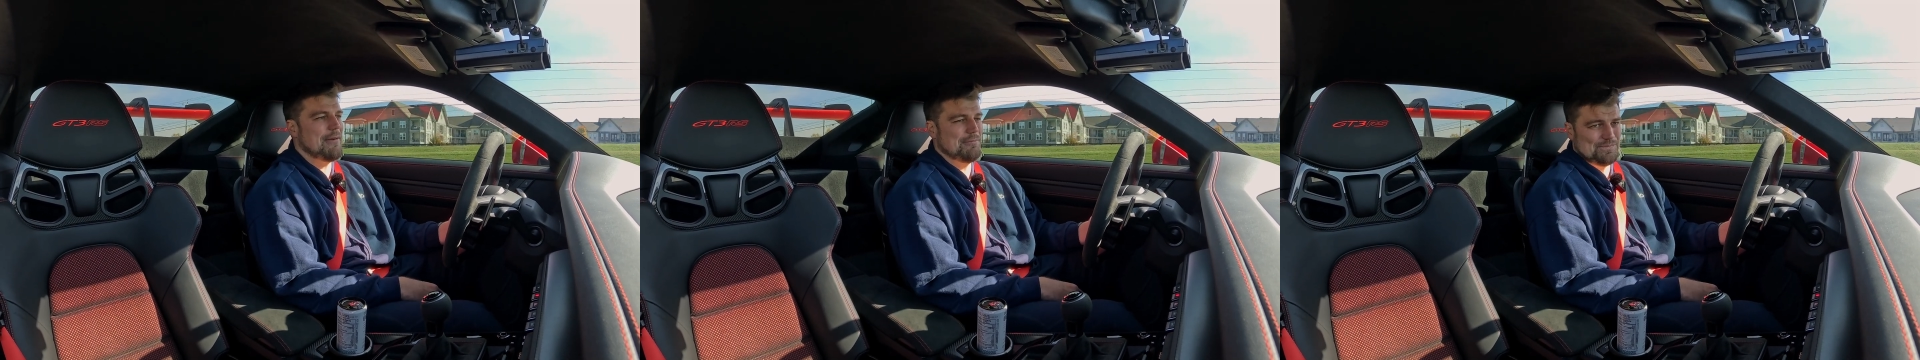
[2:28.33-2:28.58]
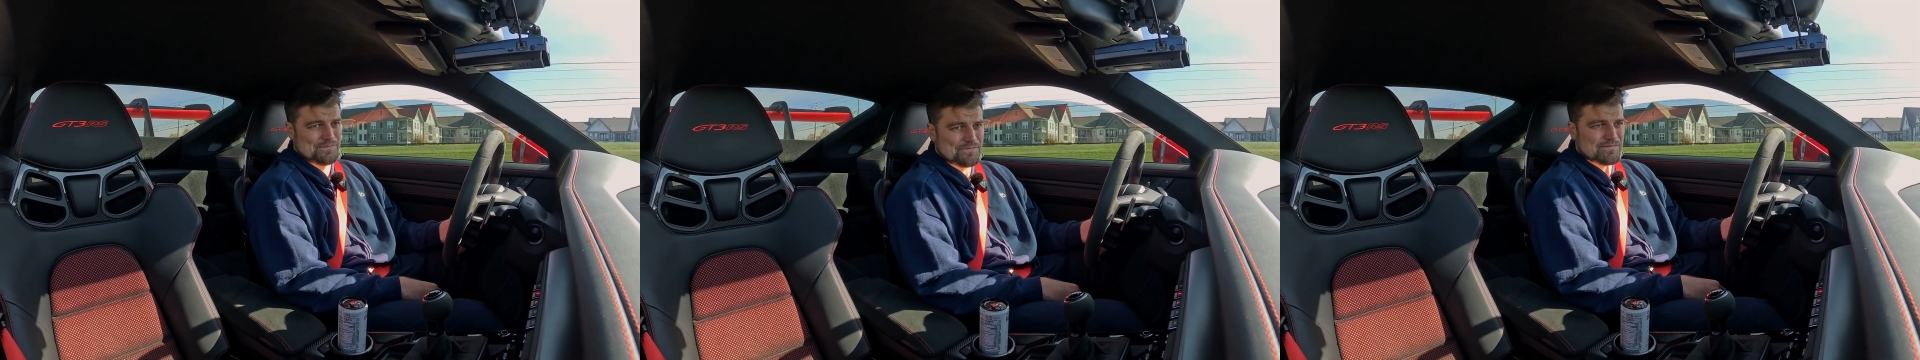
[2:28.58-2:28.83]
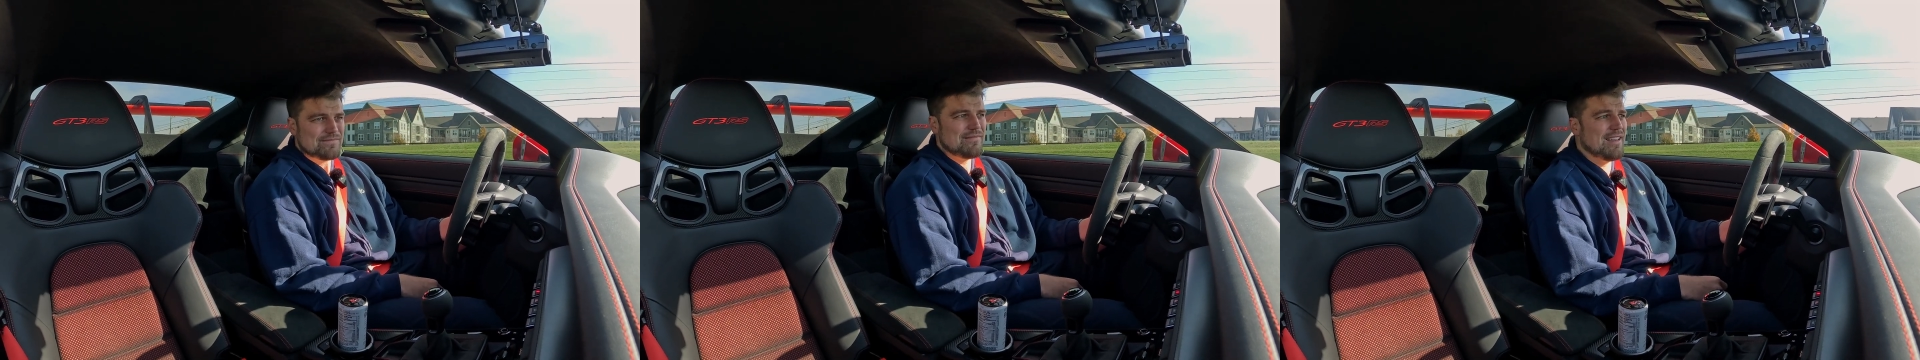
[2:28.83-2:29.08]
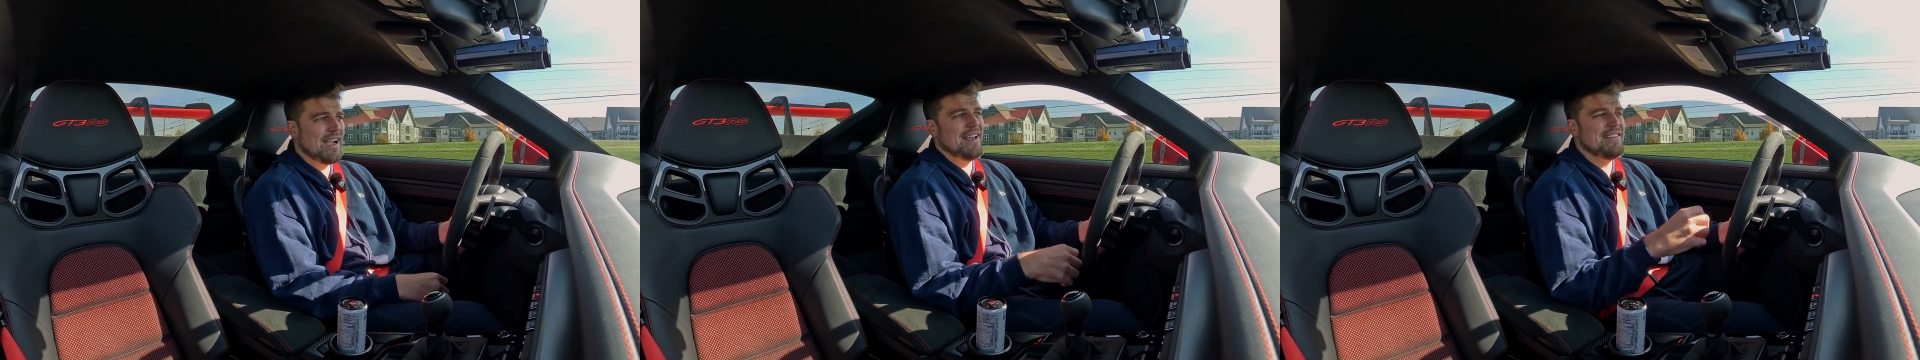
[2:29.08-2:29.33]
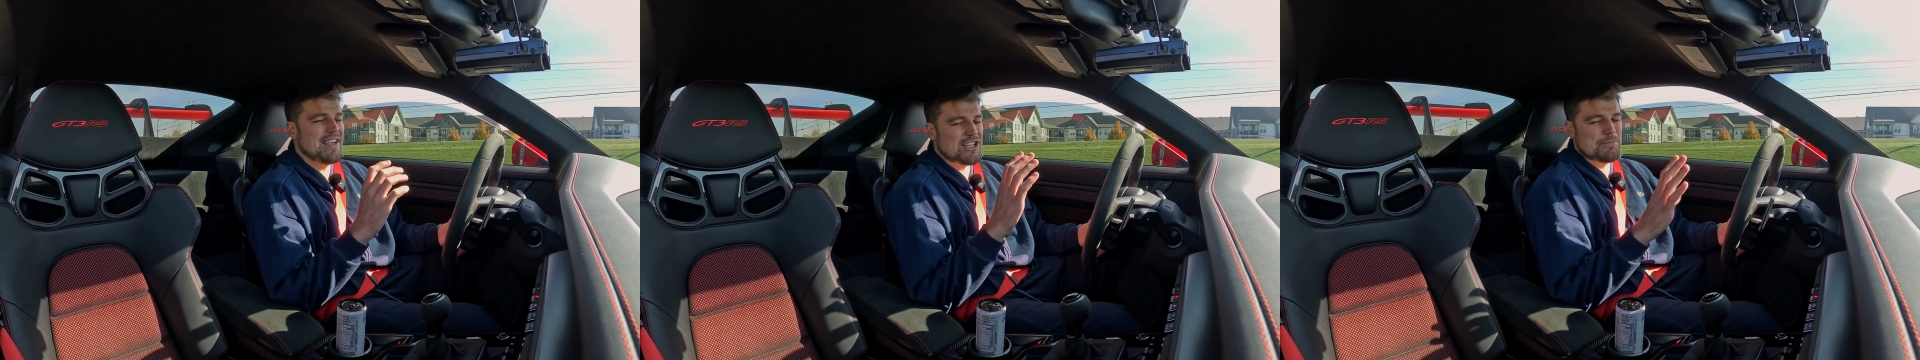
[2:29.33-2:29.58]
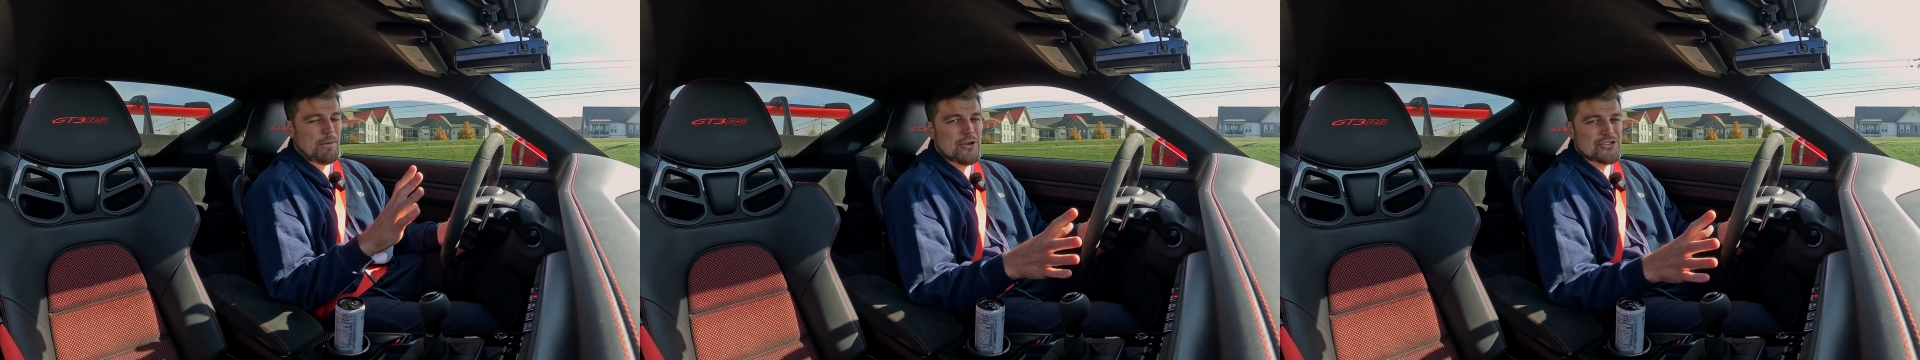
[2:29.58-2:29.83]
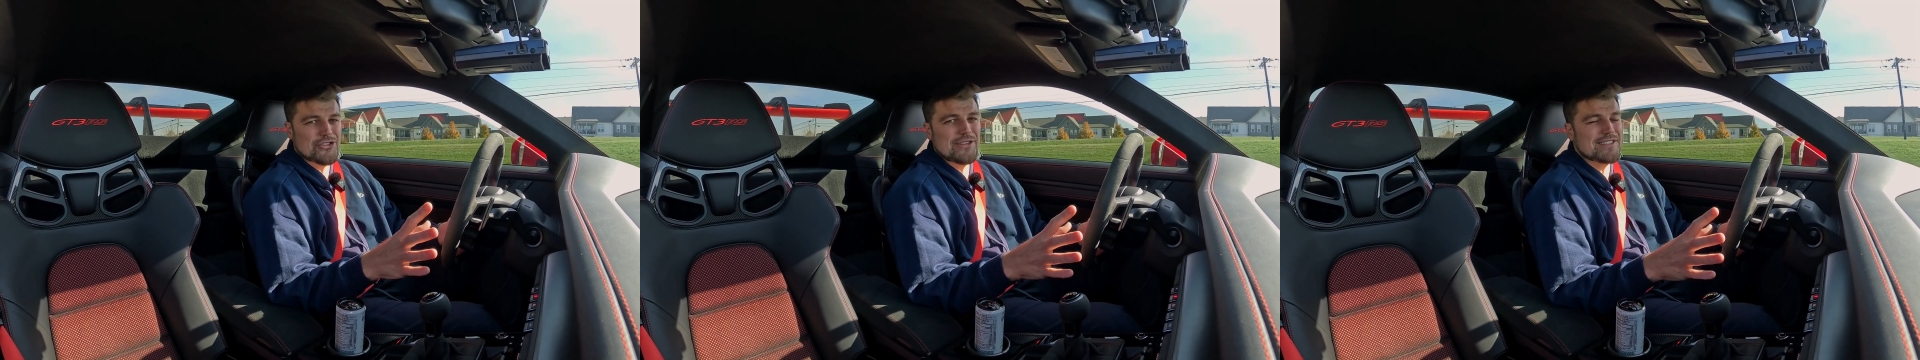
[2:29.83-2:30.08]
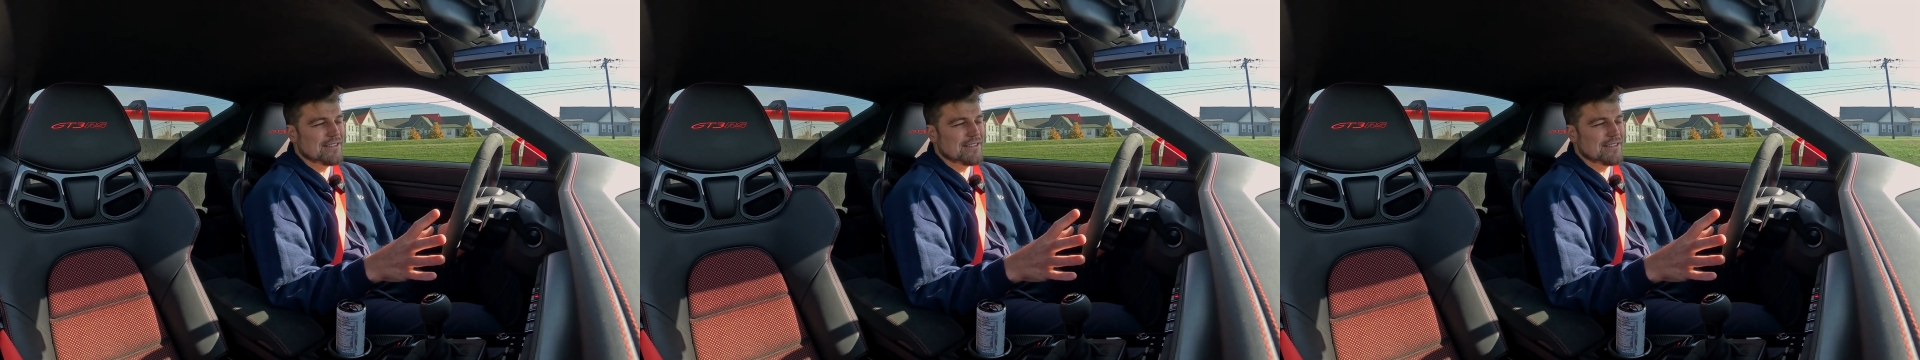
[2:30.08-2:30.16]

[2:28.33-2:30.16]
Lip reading: and the exposure is a